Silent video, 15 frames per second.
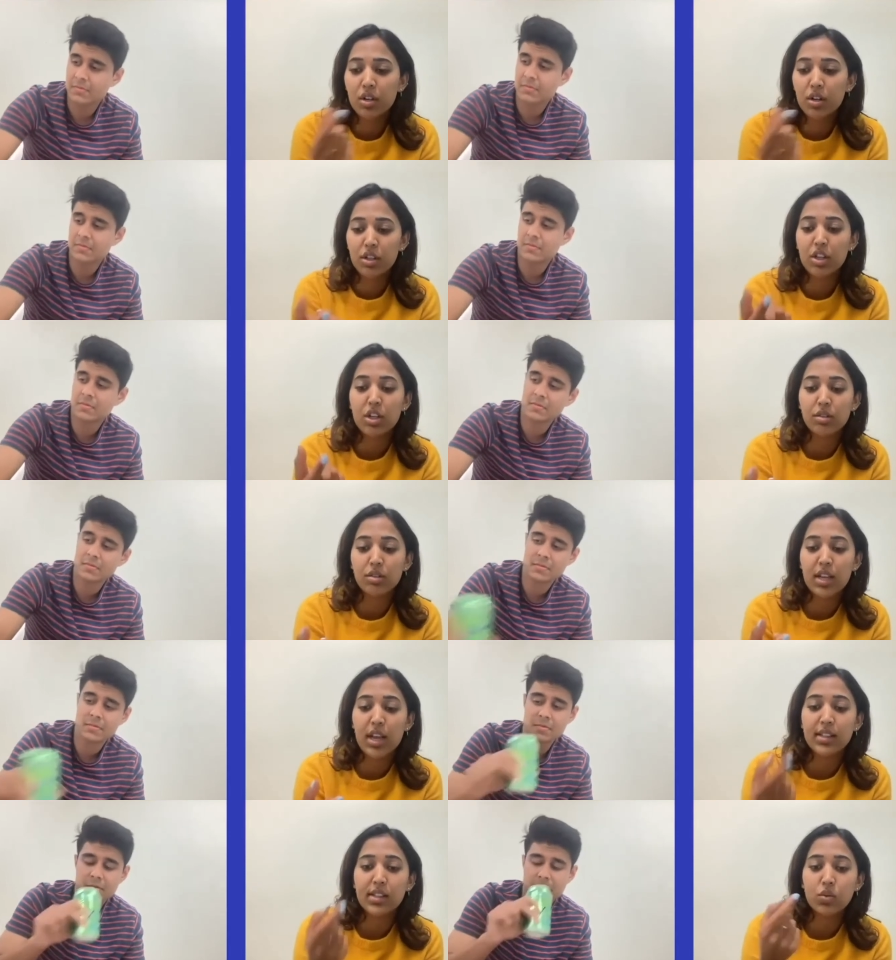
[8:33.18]
Speaker 1: you know
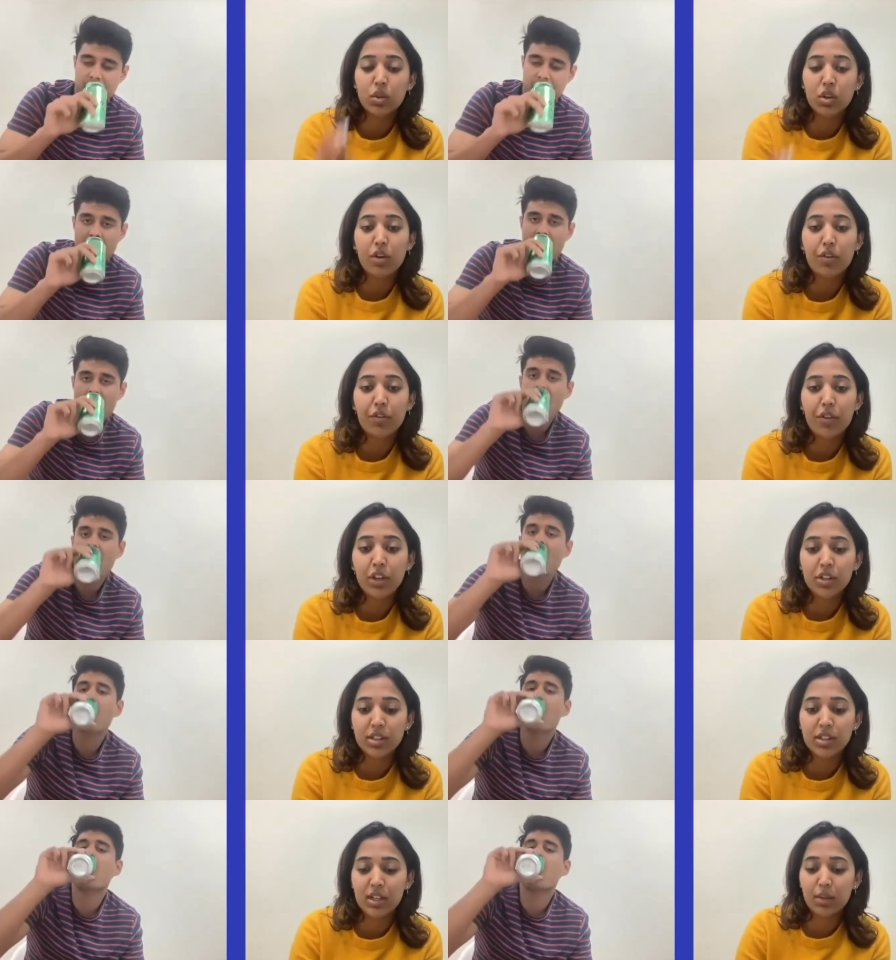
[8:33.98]
test with our finger
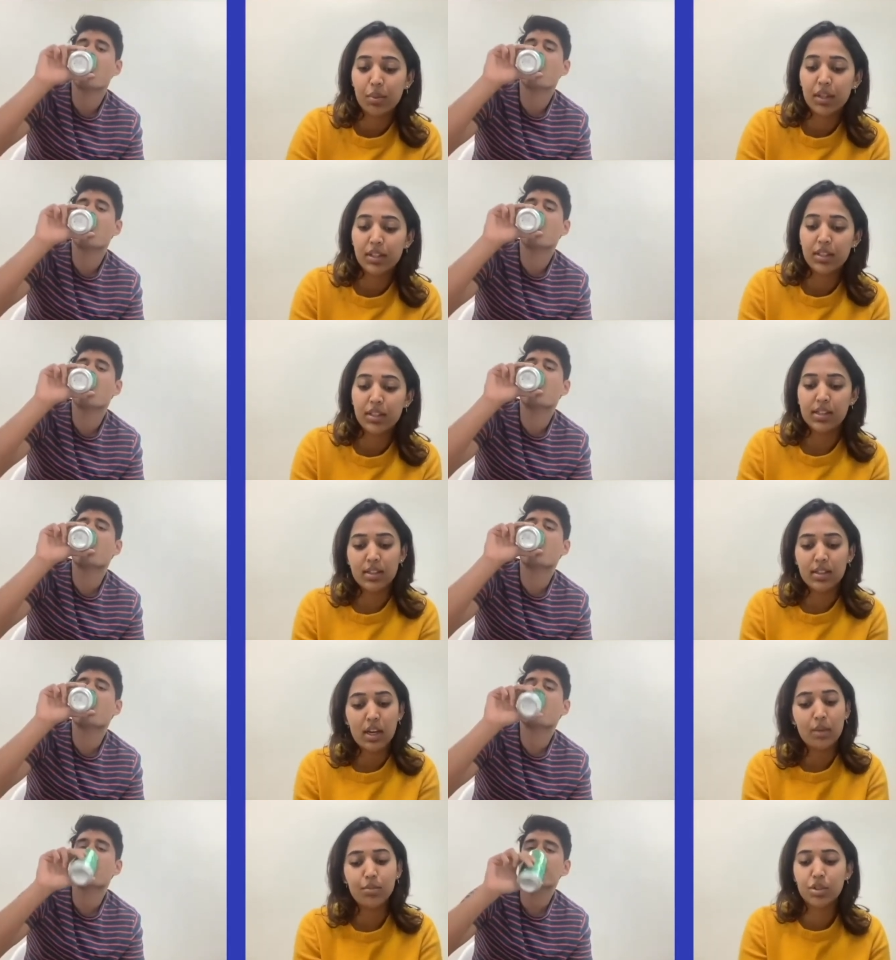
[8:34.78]
stick blood test and i'm
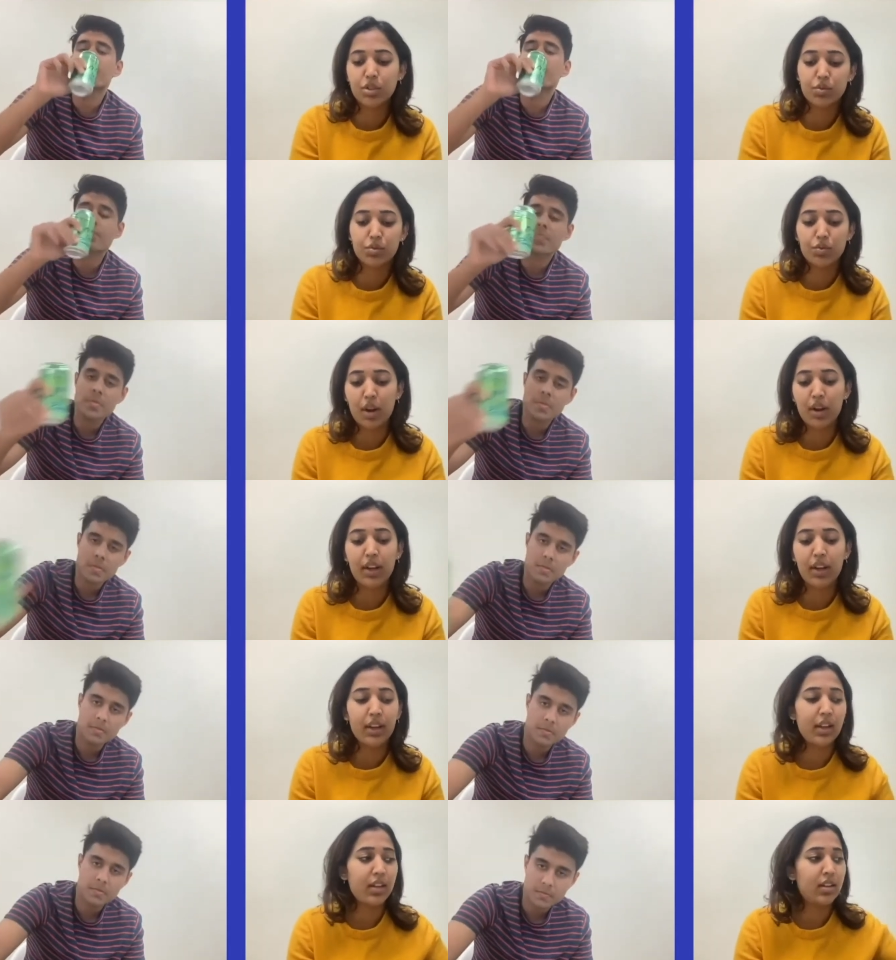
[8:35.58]
just running it
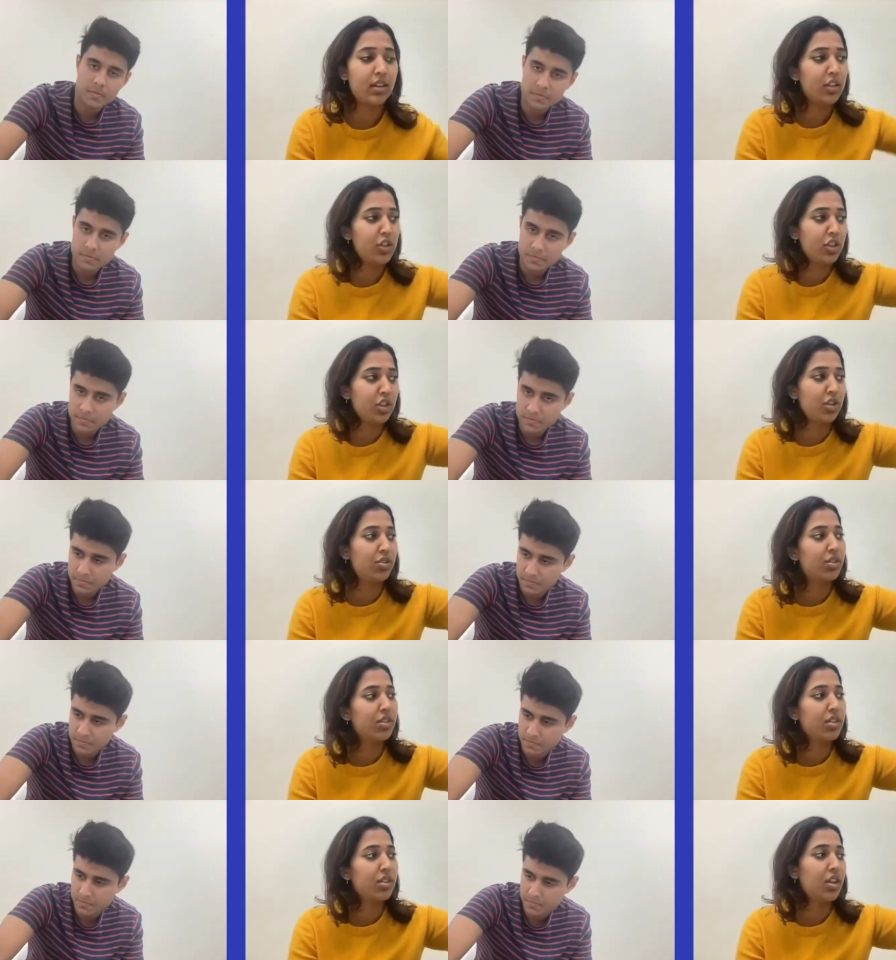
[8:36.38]
and then she goes to the
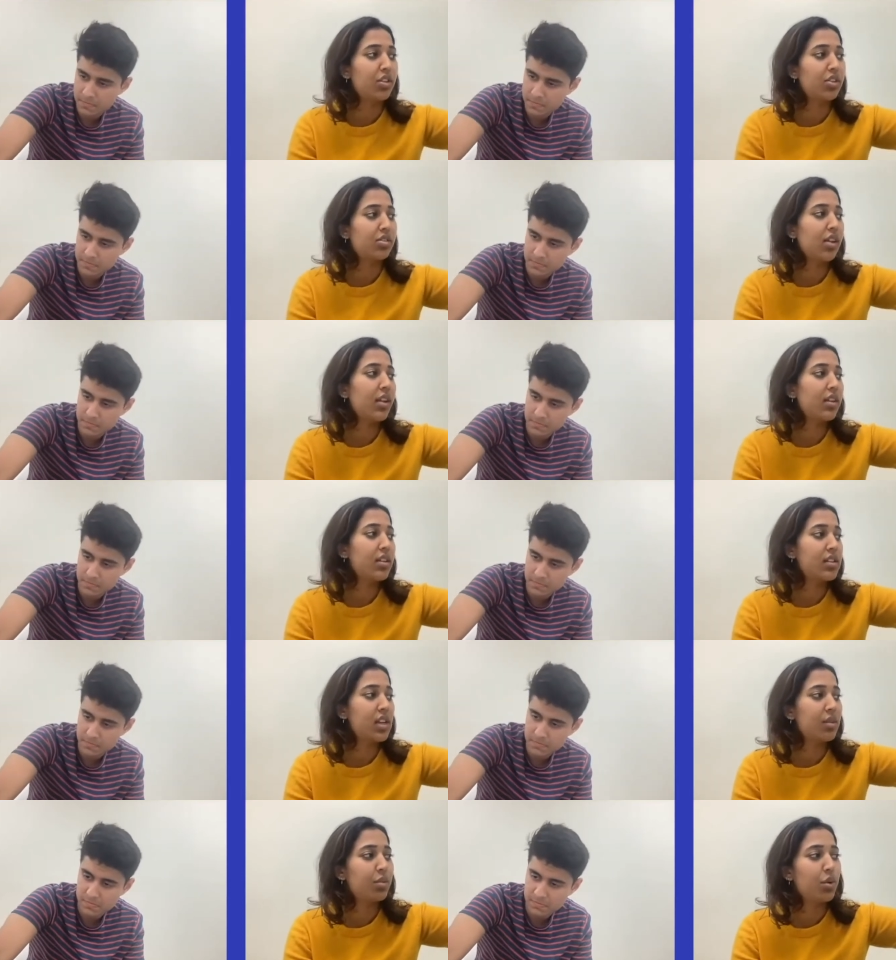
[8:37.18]
other side of the
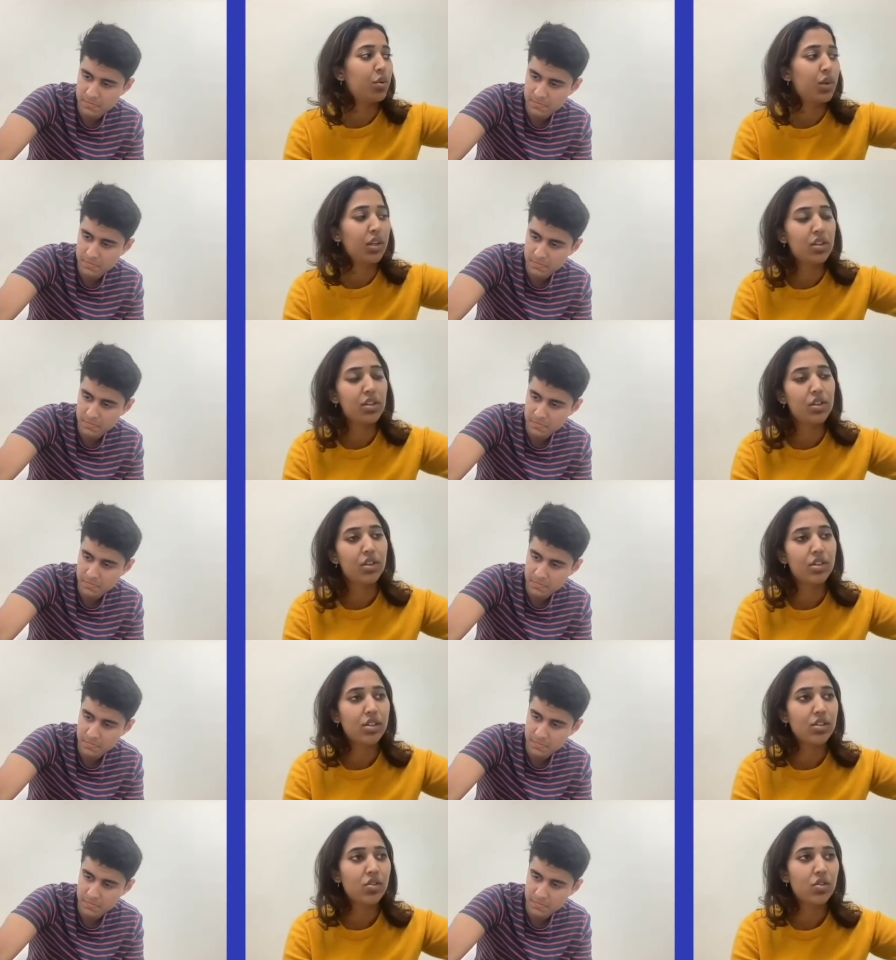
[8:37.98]
table where the nurse is
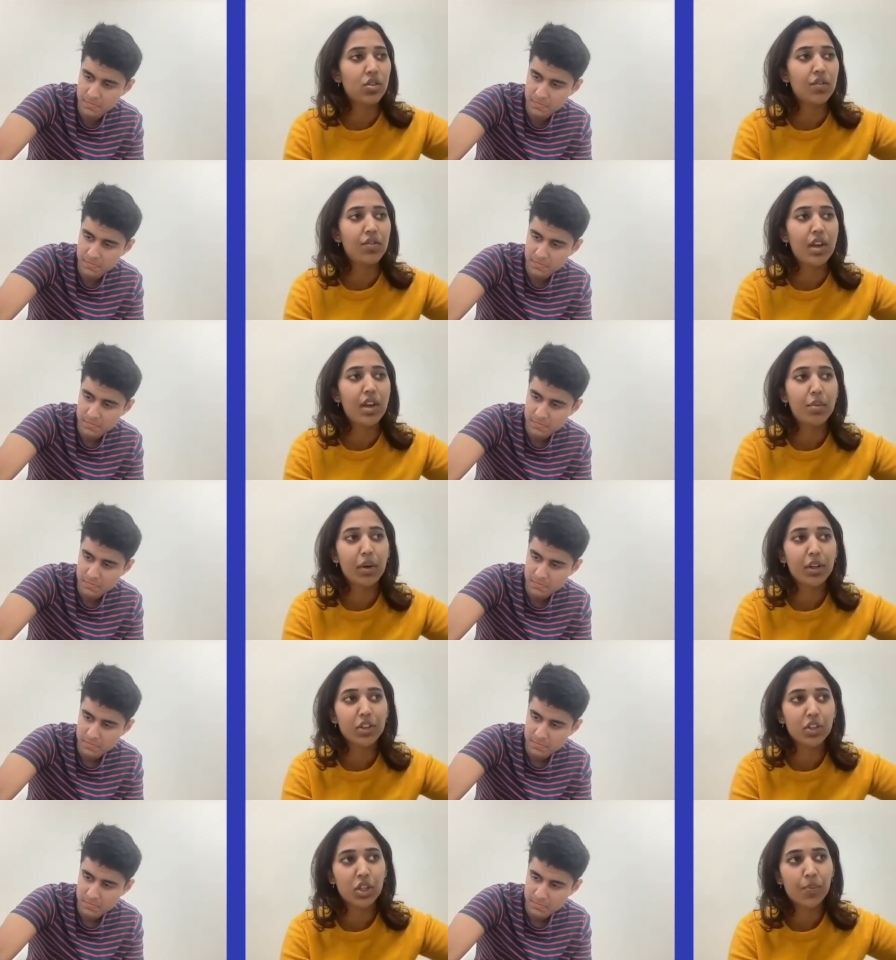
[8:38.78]
doing the
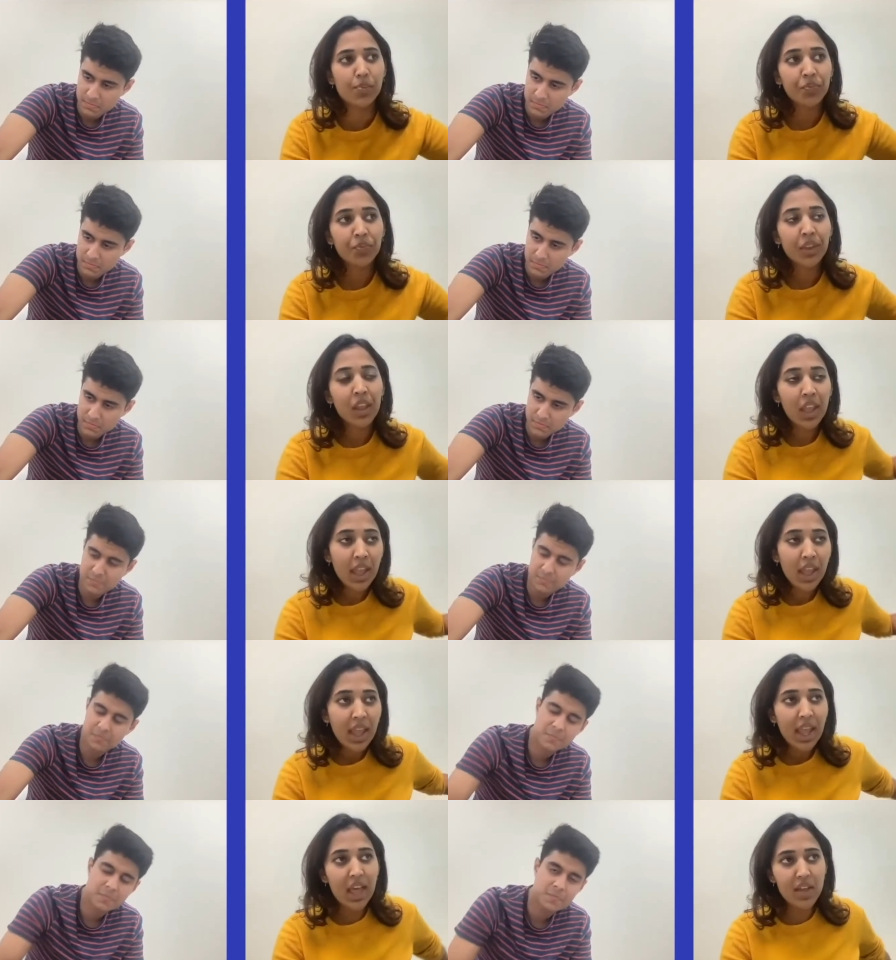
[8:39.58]
venipuncture
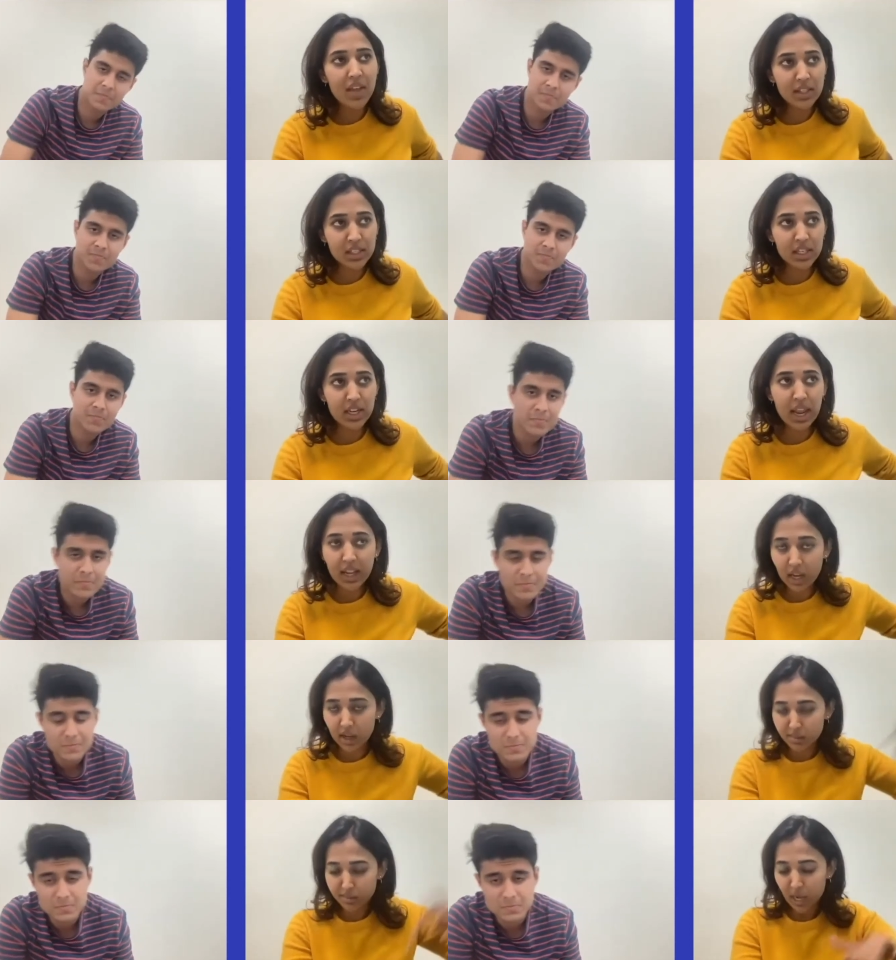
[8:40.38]
and then Tanay comes
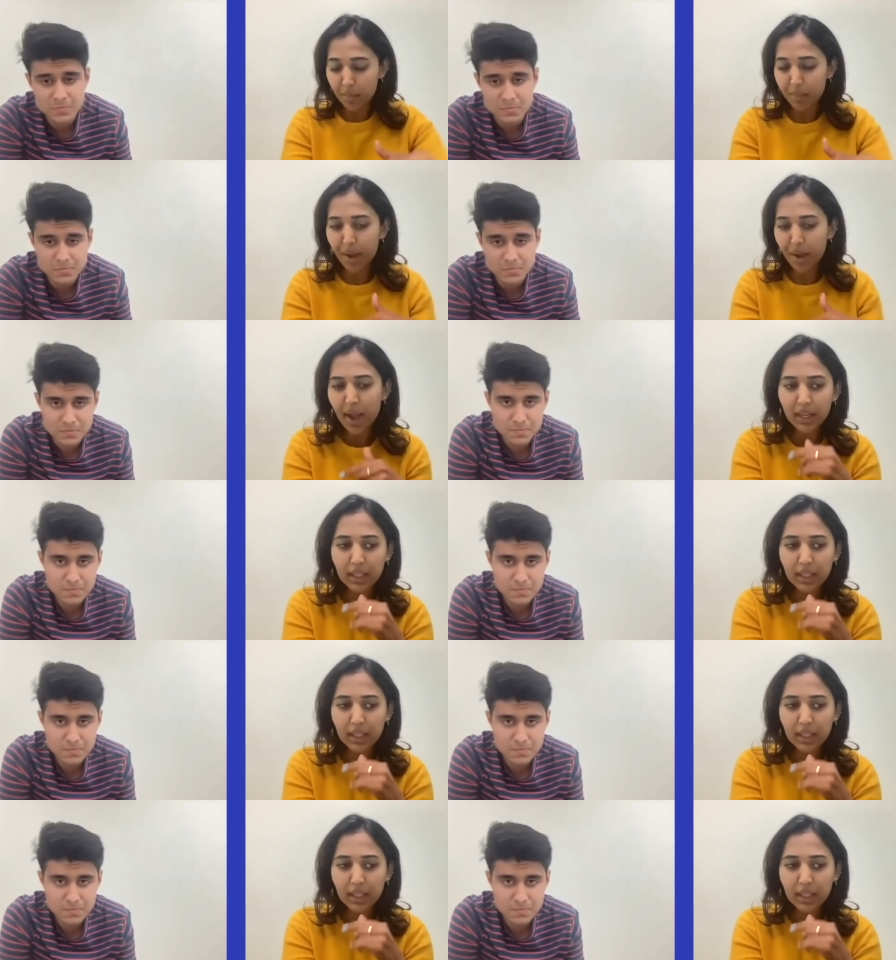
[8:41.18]
out back